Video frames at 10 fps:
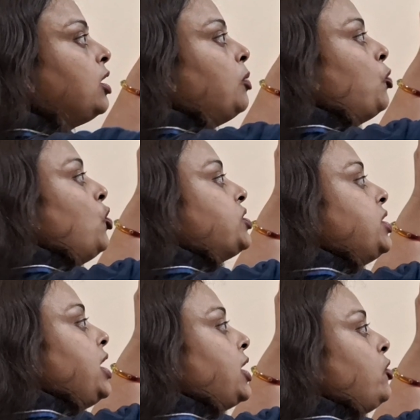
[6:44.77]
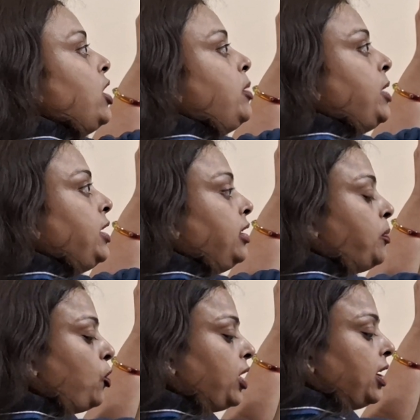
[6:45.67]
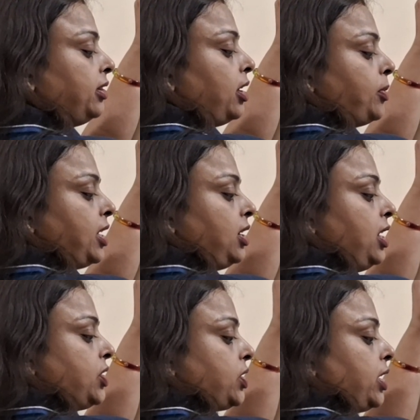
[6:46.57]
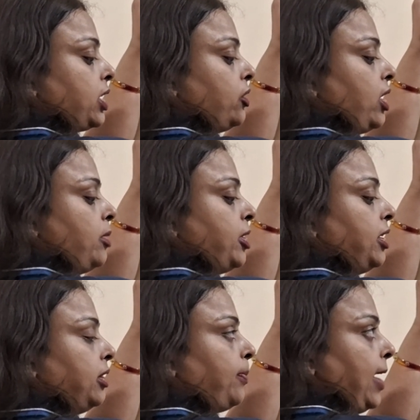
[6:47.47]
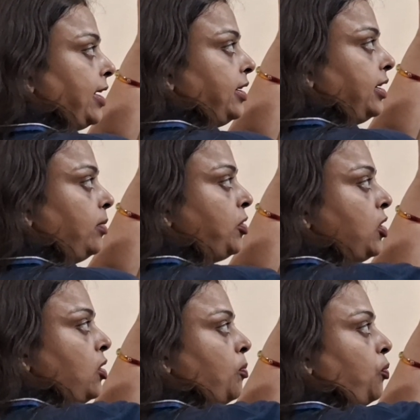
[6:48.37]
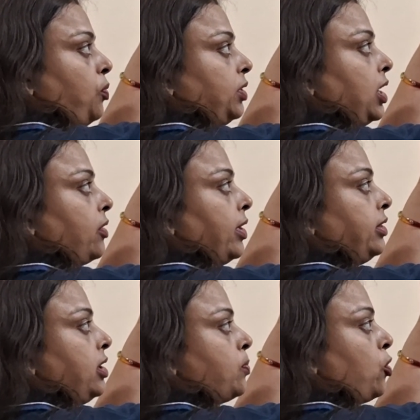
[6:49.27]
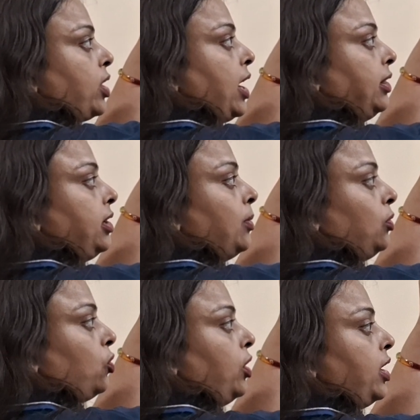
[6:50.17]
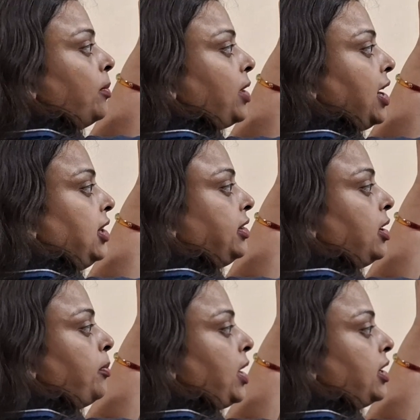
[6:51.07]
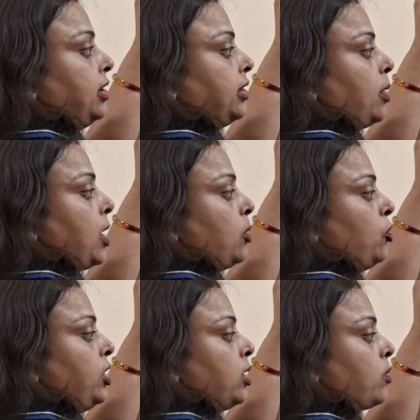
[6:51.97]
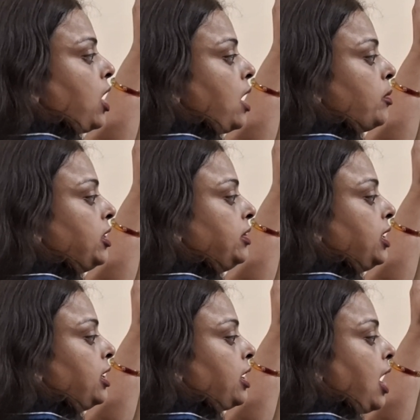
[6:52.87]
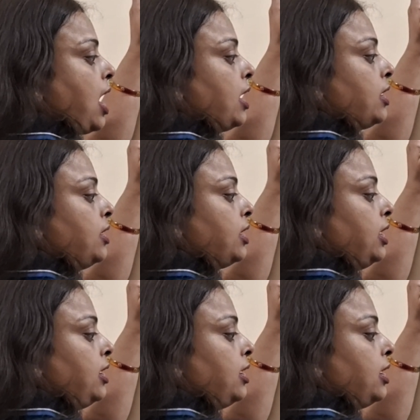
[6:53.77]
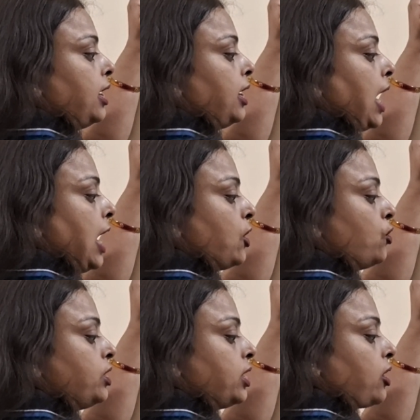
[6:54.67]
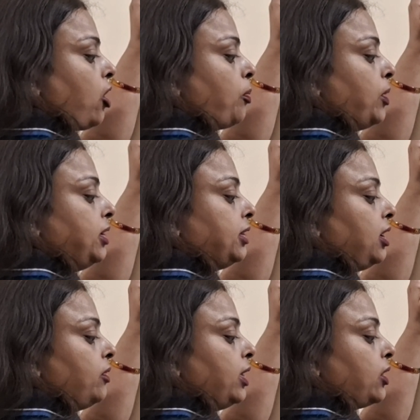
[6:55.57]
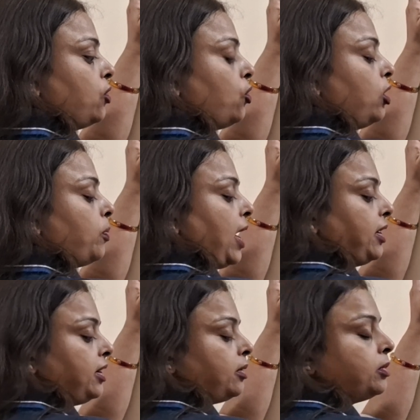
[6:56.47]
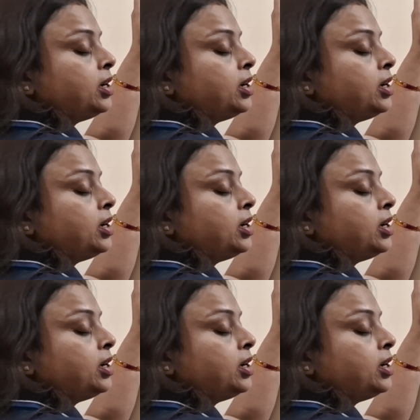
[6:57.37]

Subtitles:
Most reactive element is potassium and least reactive element is platinum. Sequence is potassium, sodium, calcium, magnesium, aluminum, carbon, zinc, iron, tin, lead, hydrogen, copper, silver, gold, platinum.